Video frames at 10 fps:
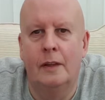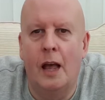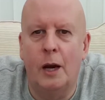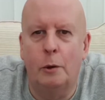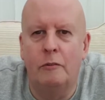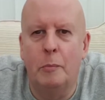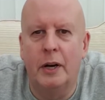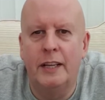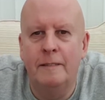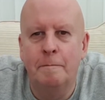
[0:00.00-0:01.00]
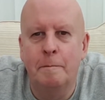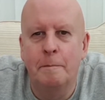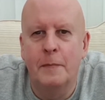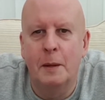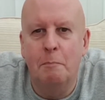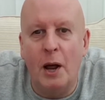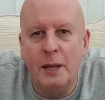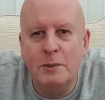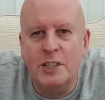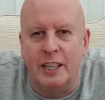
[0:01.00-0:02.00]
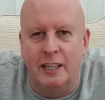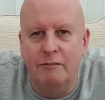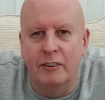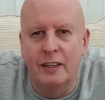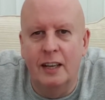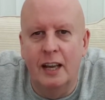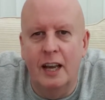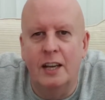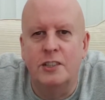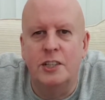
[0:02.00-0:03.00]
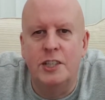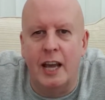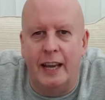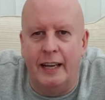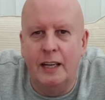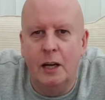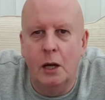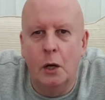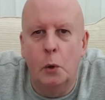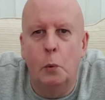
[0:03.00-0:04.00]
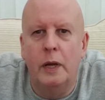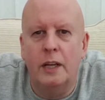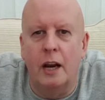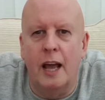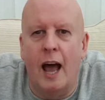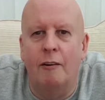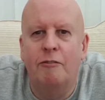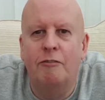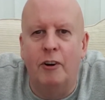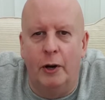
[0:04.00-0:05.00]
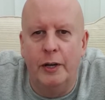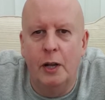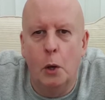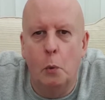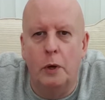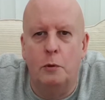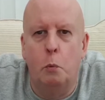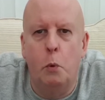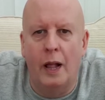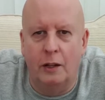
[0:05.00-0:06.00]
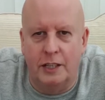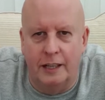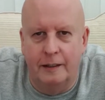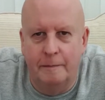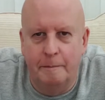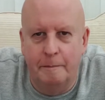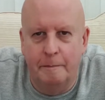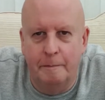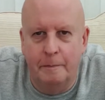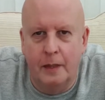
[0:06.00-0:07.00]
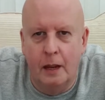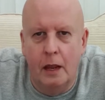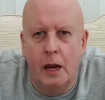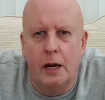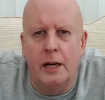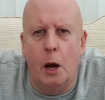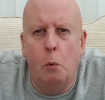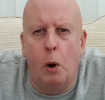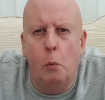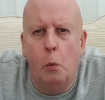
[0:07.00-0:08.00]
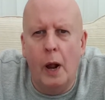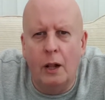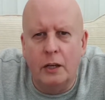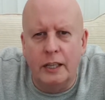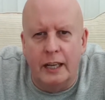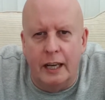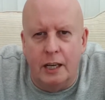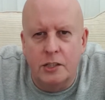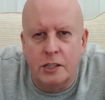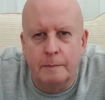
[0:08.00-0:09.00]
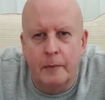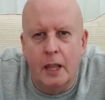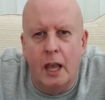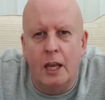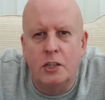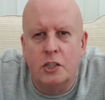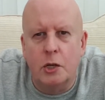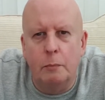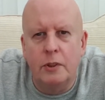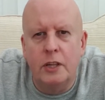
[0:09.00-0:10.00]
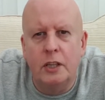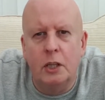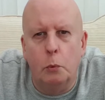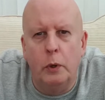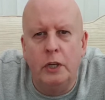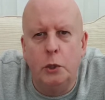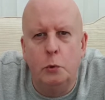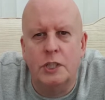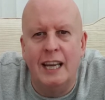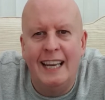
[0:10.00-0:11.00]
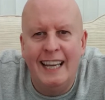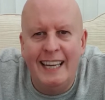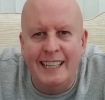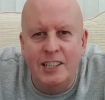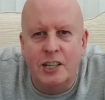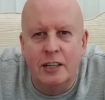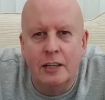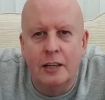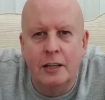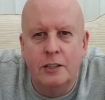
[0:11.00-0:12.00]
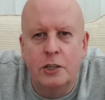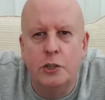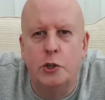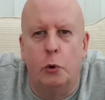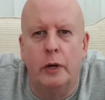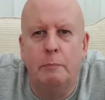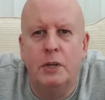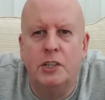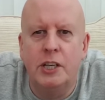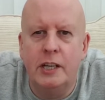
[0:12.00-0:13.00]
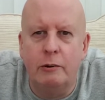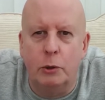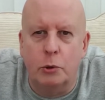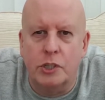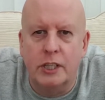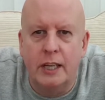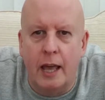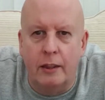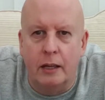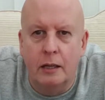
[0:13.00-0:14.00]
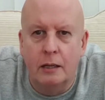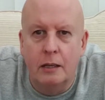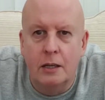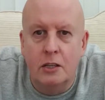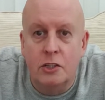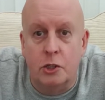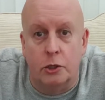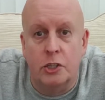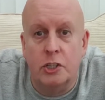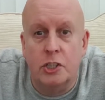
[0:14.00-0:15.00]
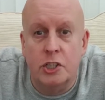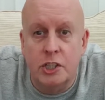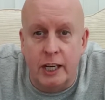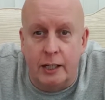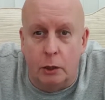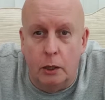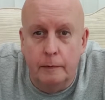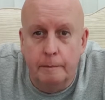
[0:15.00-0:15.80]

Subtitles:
Hello everybody, my name's Steve and today we're going to have fun with welding. Now what welding is something that we use heat to join materials together, such as steel.